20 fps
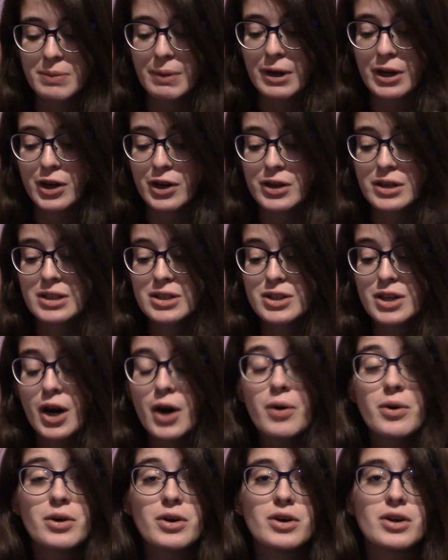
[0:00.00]
My current
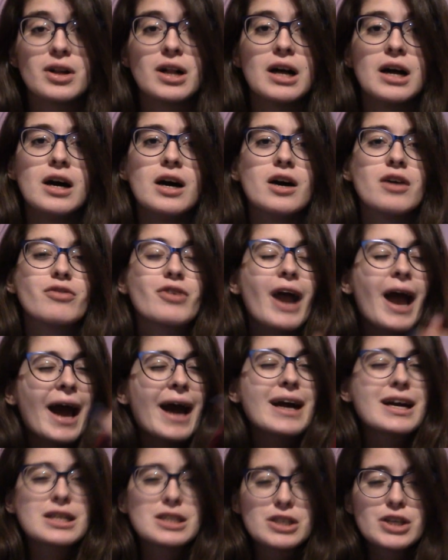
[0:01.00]
total for
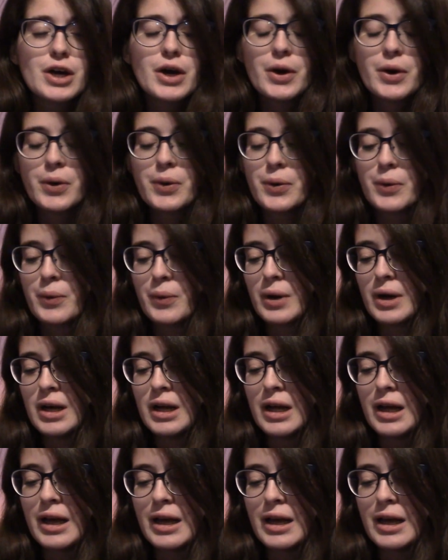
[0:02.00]
Act 2